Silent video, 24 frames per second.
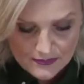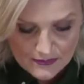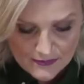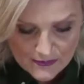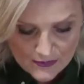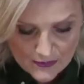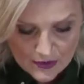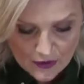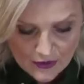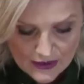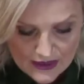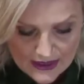
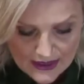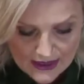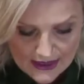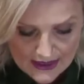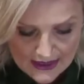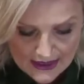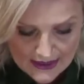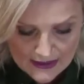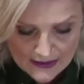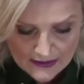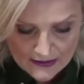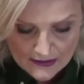
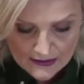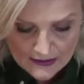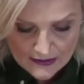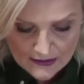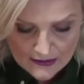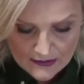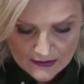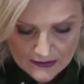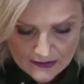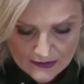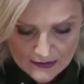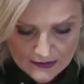Okay,
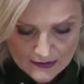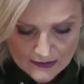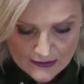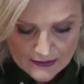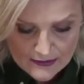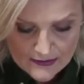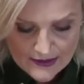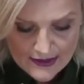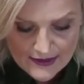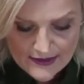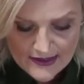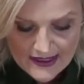
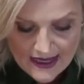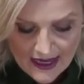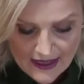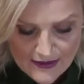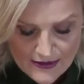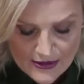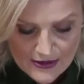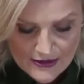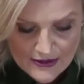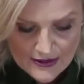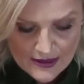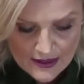now the
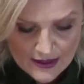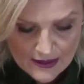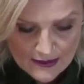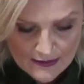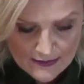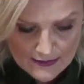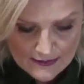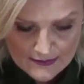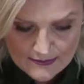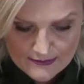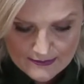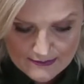other
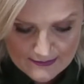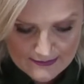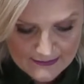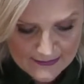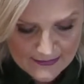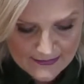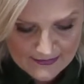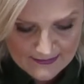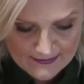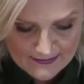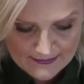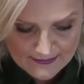thing,
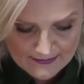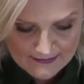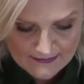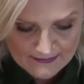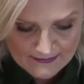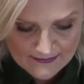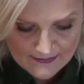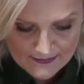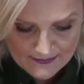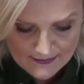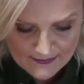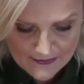
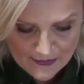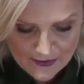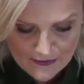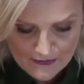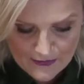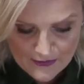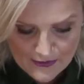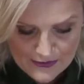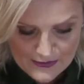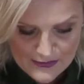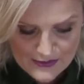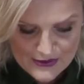I've
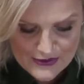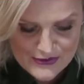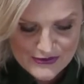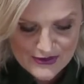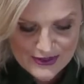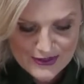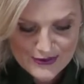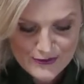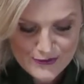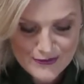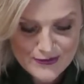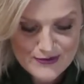lost my
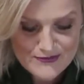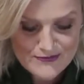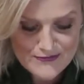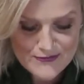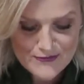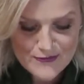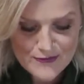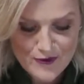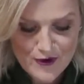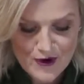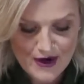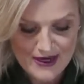train of thought.
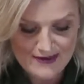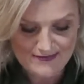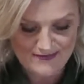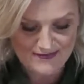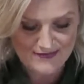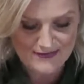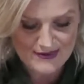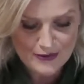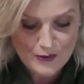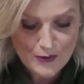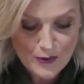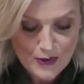Right,
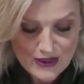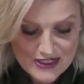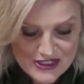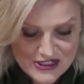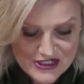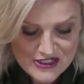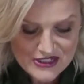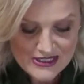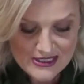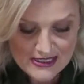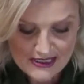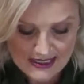the
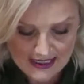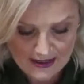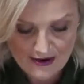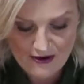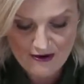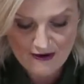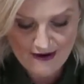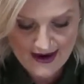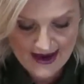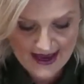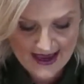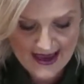question
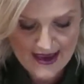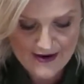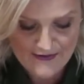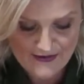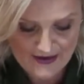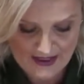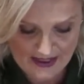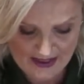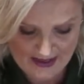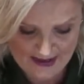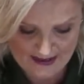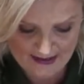I have
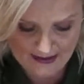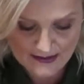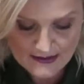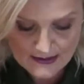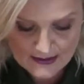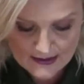here